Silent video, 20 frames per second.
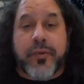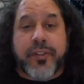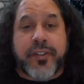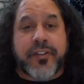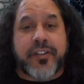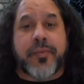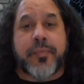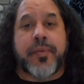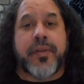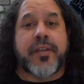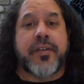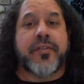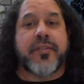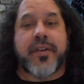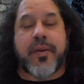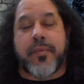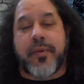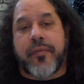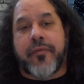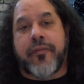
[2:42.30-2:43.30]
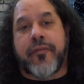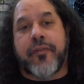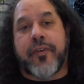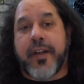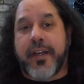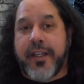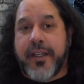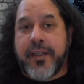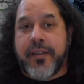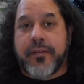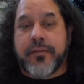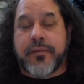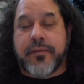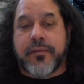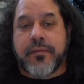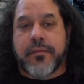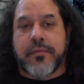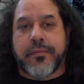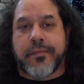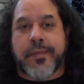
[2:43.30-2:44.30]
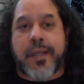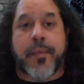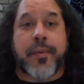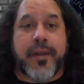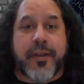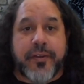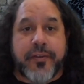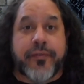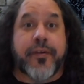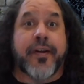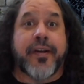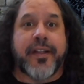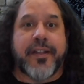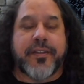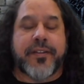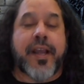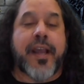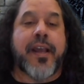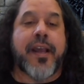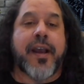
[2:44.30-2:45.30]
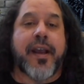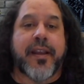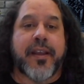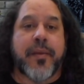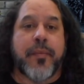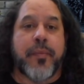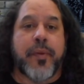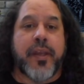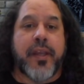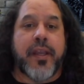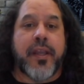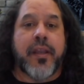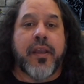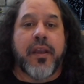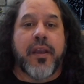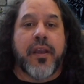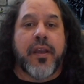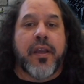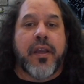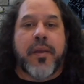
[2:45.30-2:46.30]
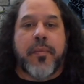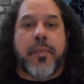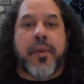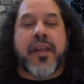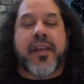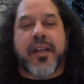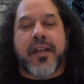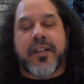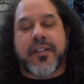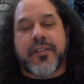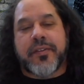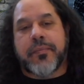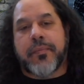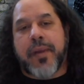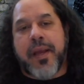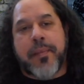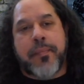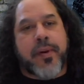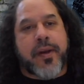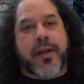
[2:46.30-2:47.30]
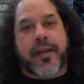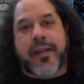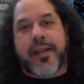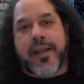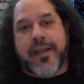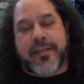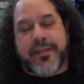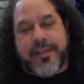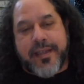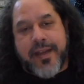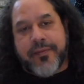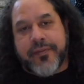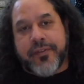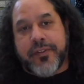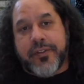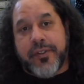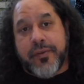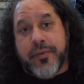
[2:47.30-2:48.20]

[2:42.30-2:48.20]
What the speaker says: it to be somewhat funny. I mean, as funny as AI can be, because my podcasts have to do